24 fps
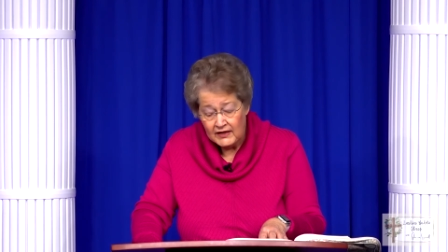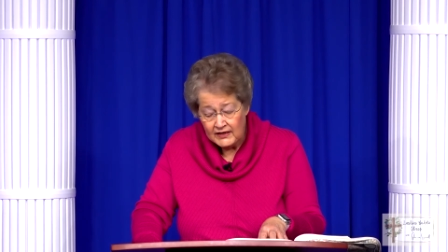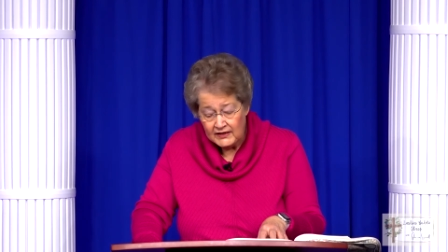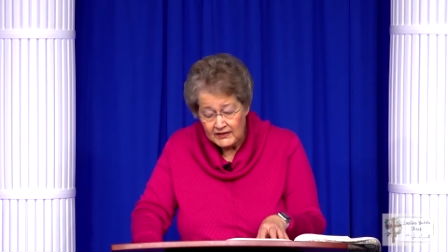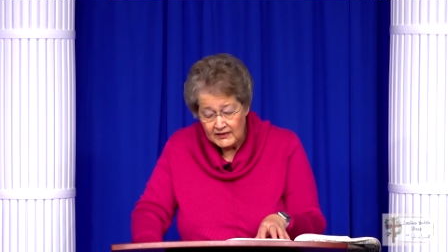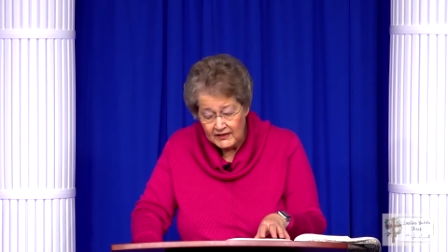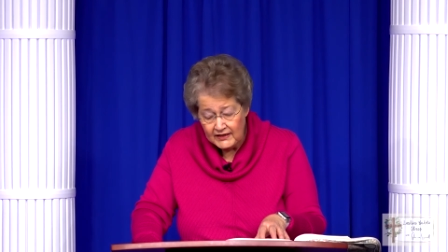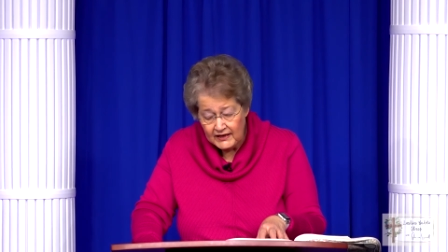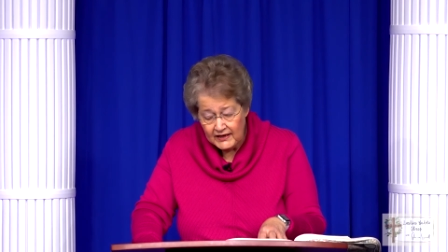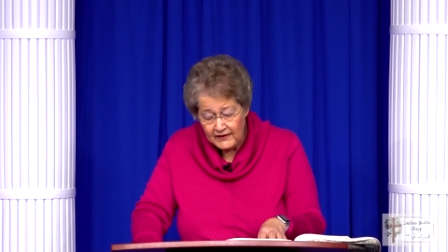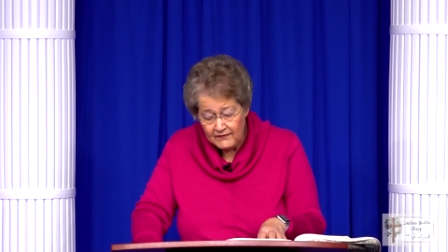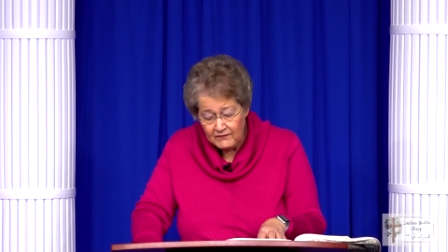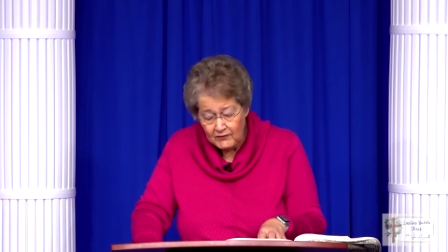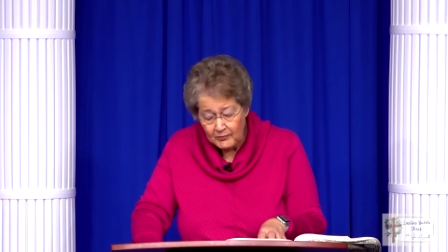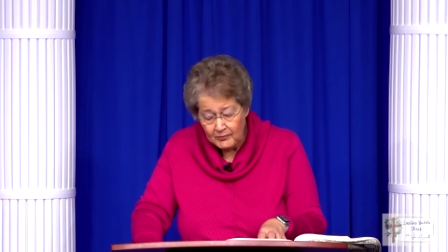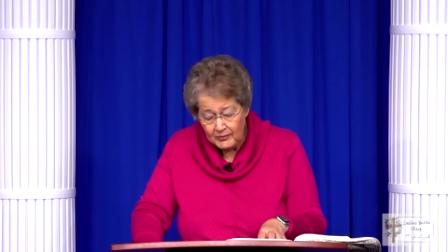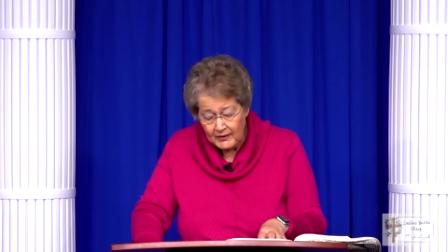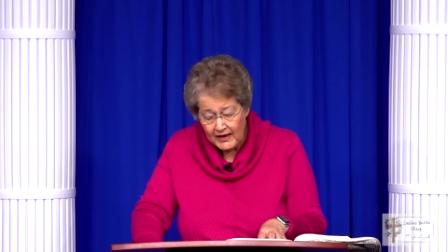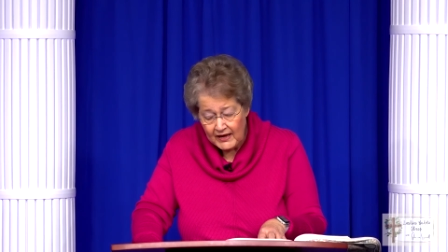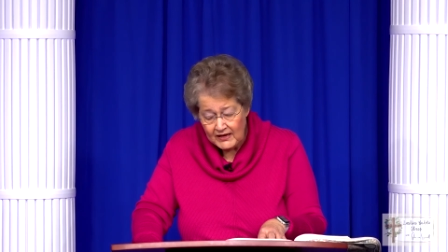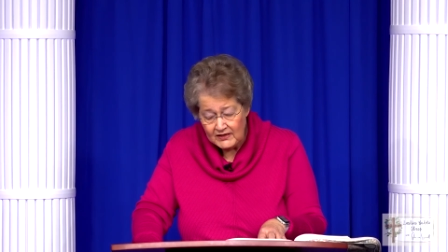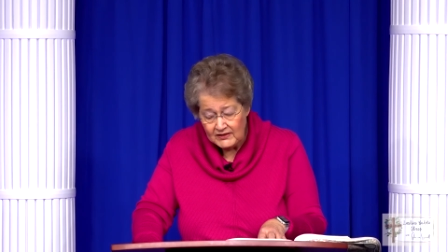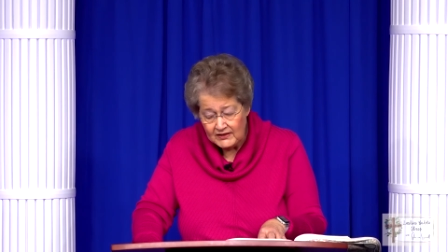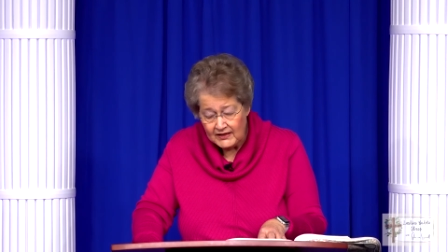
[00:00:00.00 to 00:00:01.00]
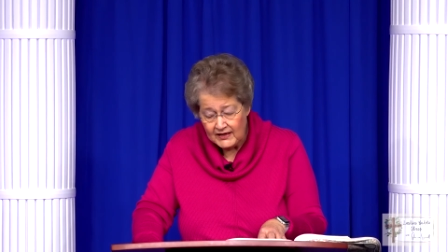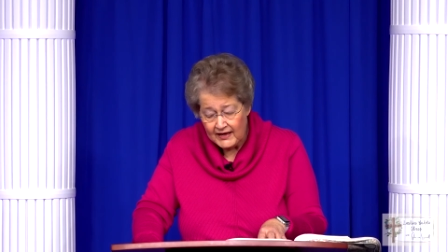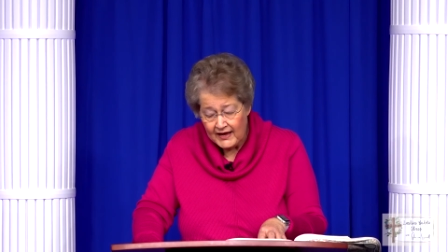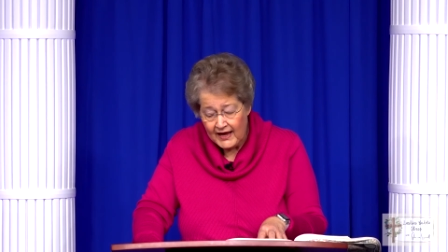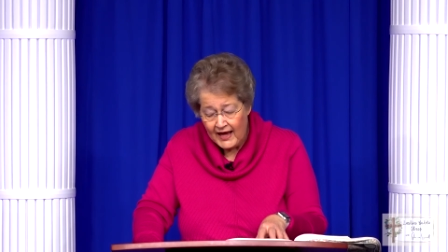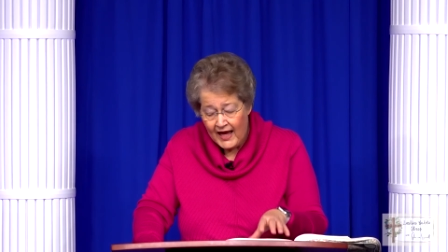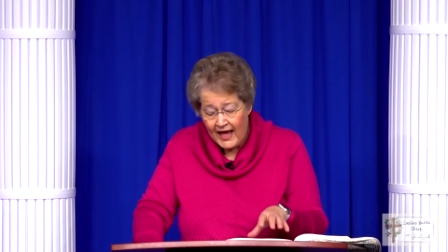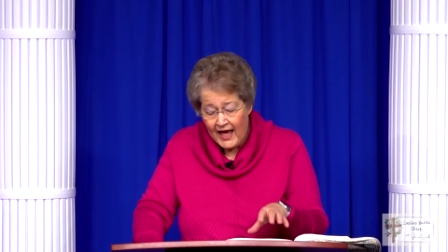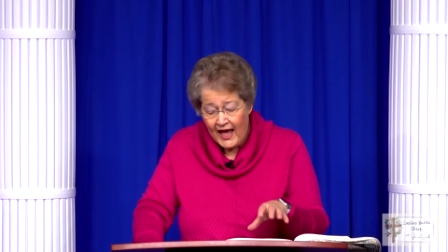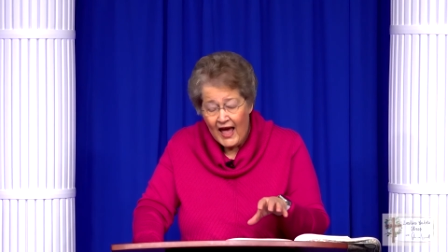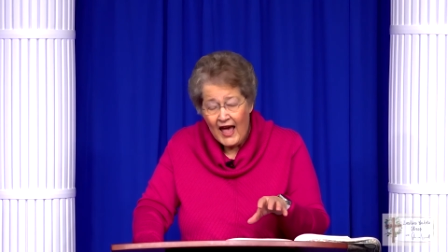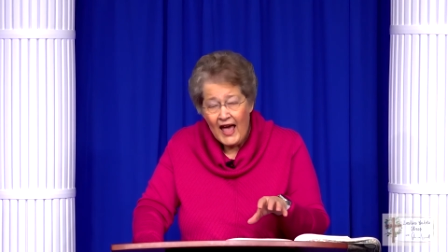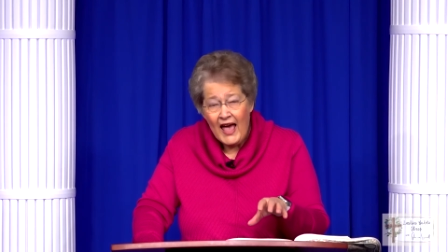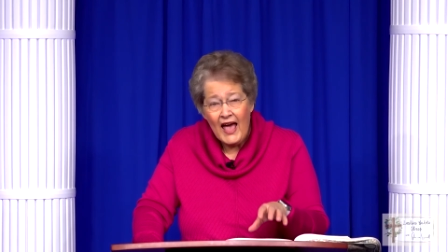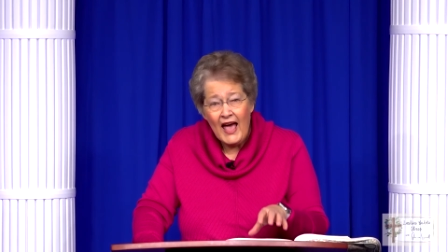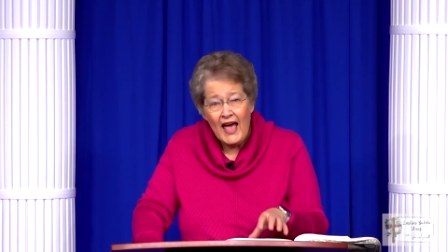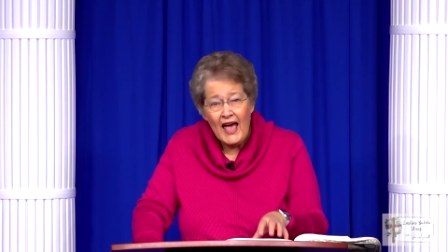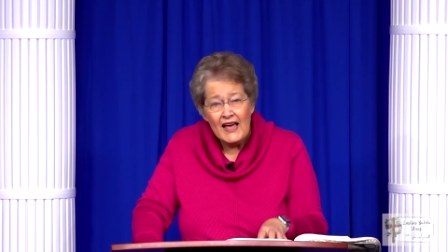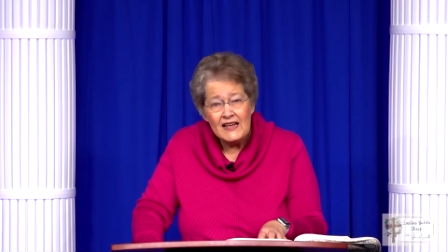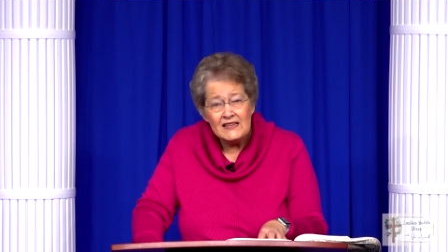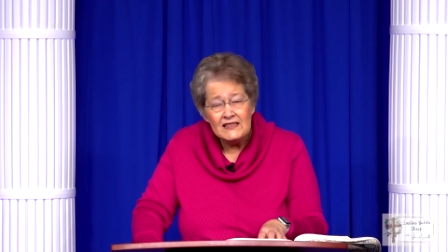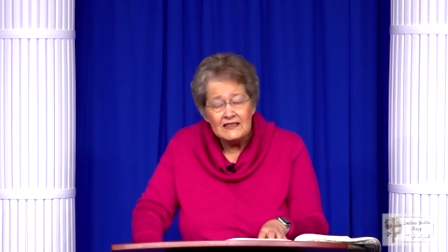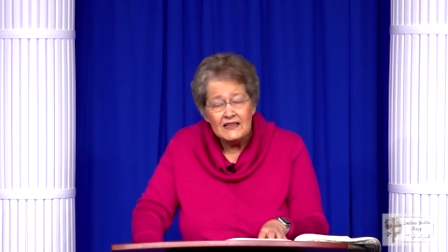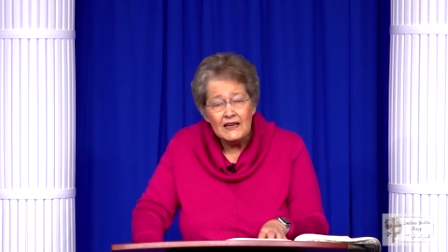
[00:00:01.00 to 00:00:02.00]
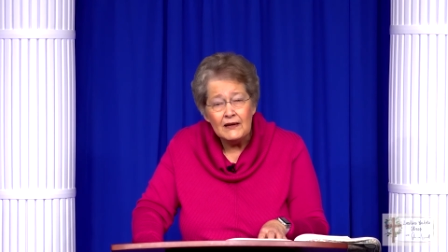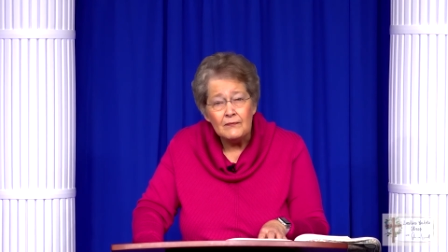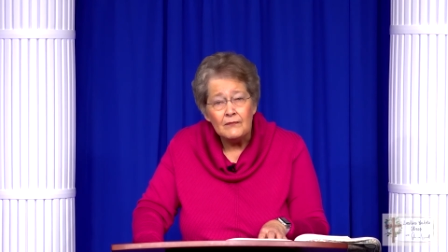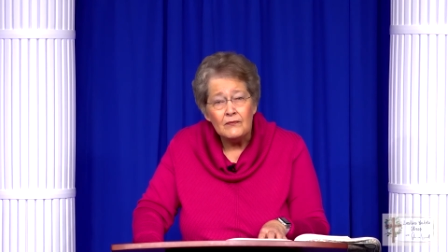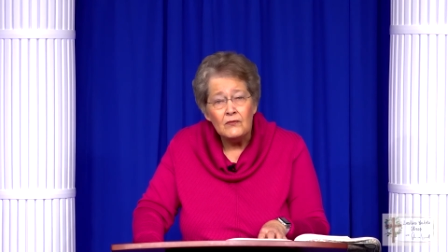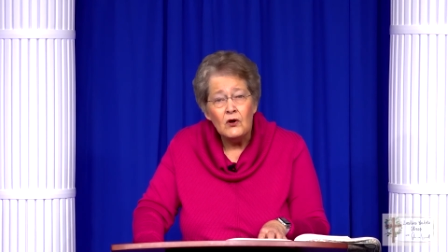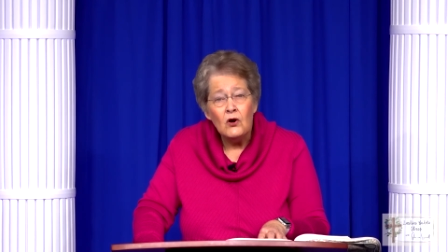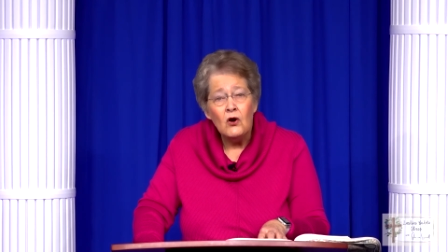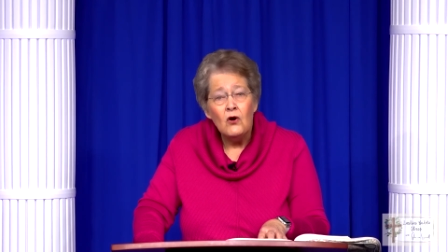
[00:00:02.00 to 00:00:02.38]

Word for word: to give a blessing. Ask Him